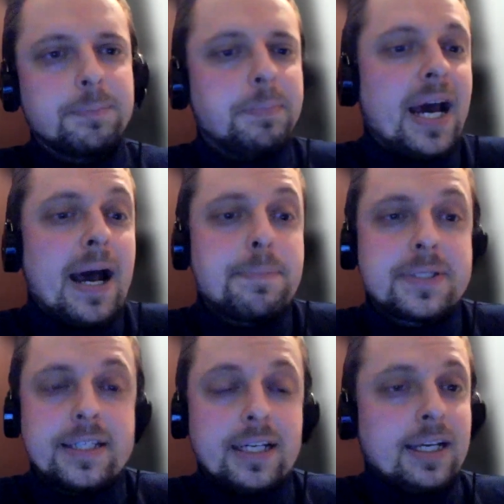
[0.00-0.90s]

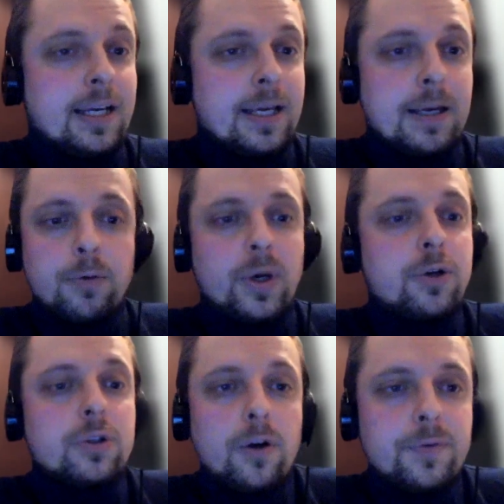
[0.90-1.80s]
Perhaps we
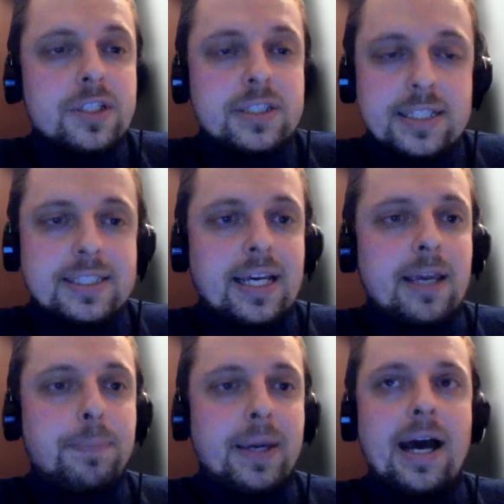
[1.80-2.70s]
could obviously
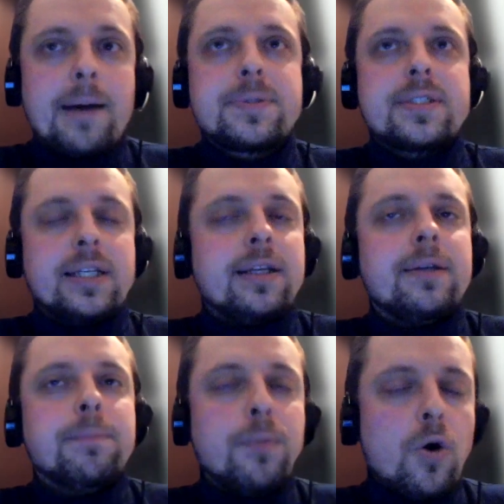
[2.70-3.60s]
say perhaps
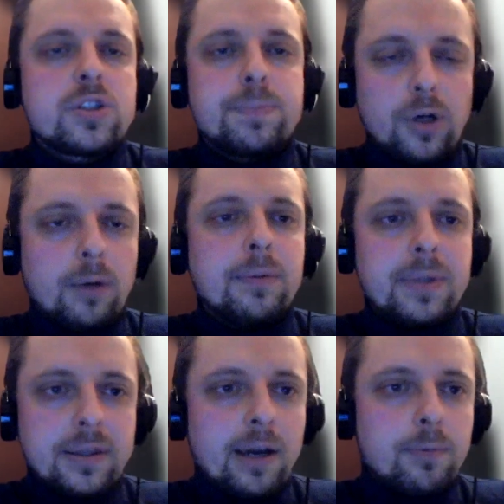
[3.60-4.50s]
and most
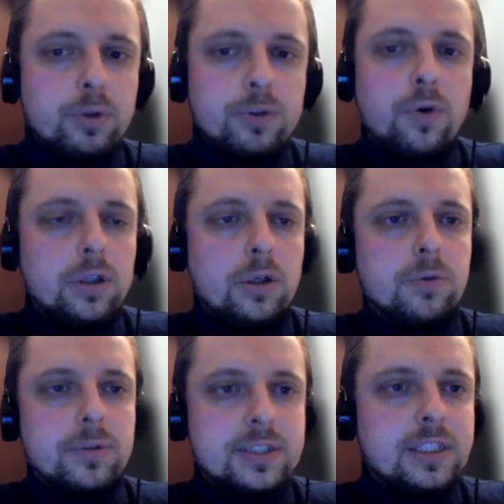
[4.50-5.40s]
probably they would
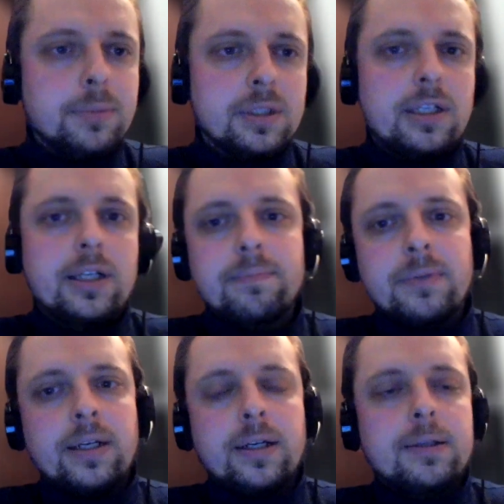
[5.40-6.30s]
follow similar
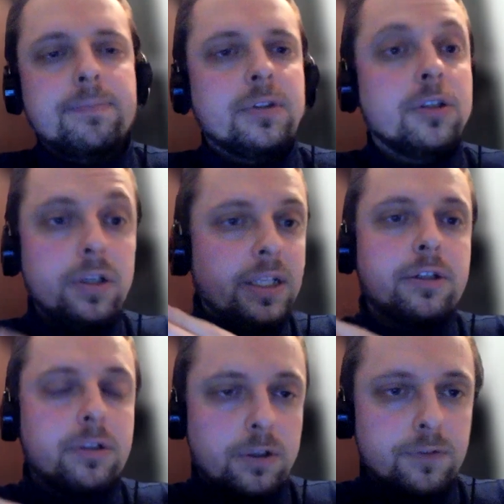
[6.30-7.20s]
uh,
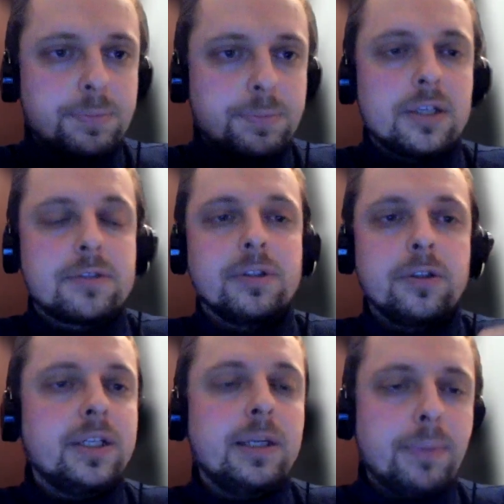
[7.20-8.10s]
learning curves because
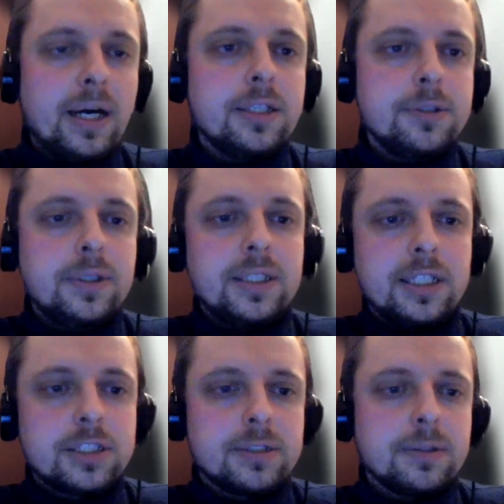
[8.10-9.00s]
learning by doing
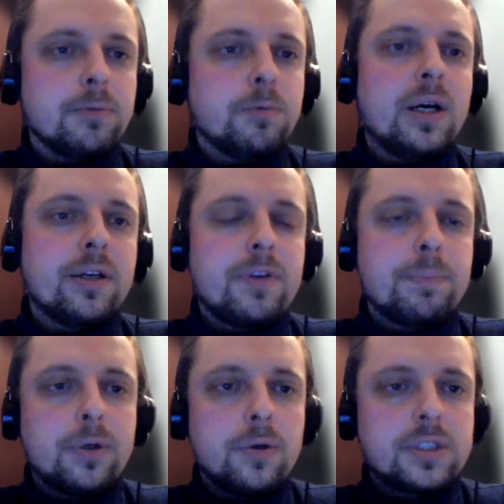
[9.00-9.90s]
is one of the
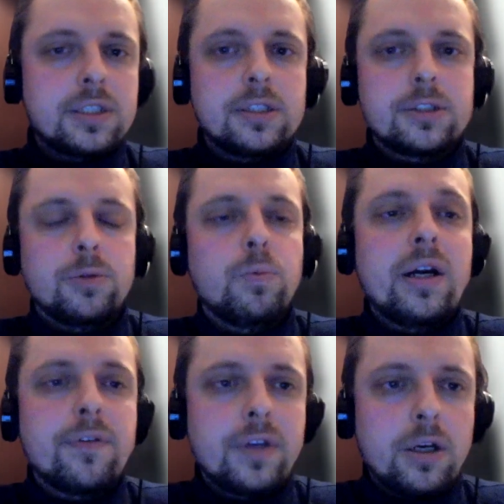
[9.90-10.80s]
processes or
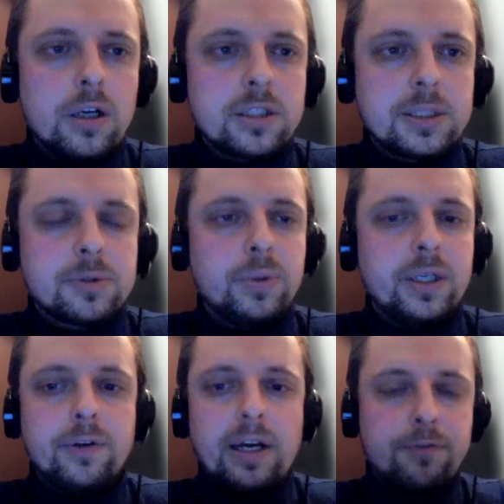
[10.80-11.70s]
one of the concepts we
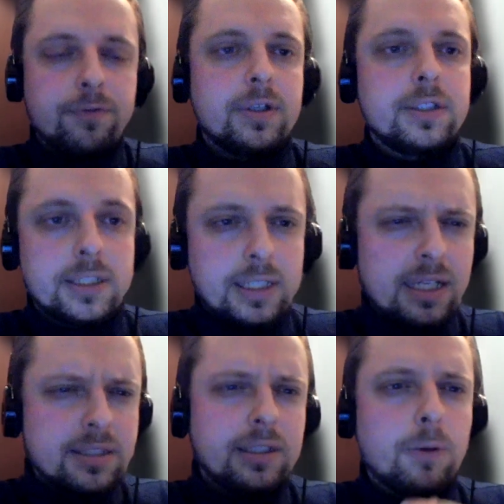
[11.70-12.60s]
have uh,
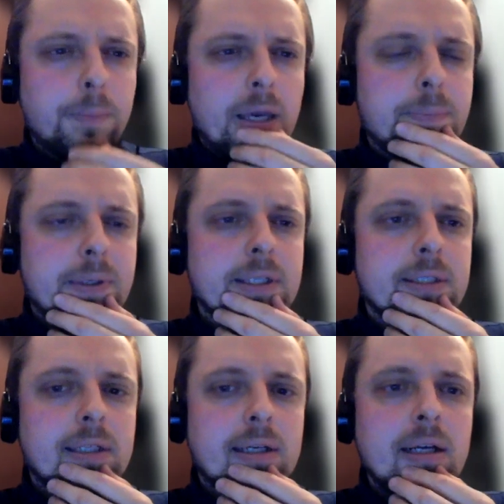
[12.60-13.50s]
discussed in our paper
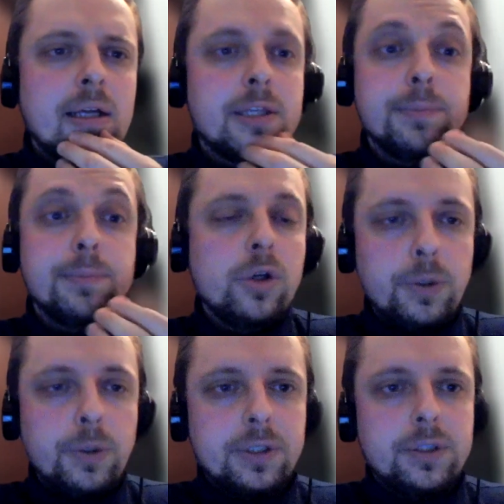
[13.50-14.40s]
and uh, the more
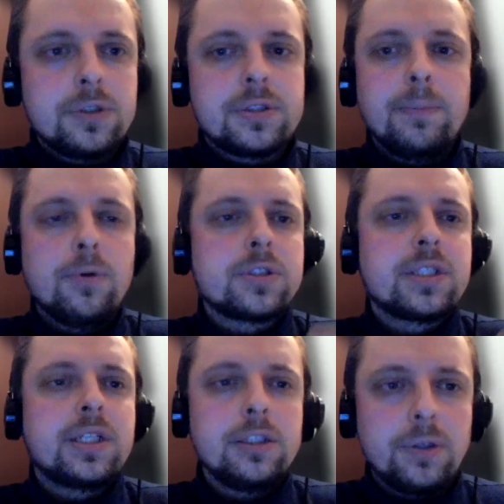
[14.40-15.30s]
you produce the more
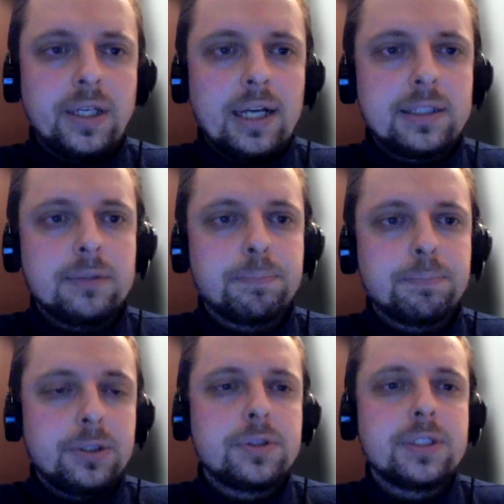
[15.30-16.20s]
skilled you get in
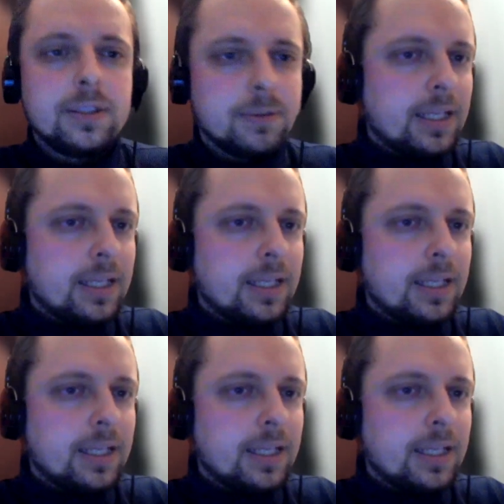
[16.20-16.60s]
producing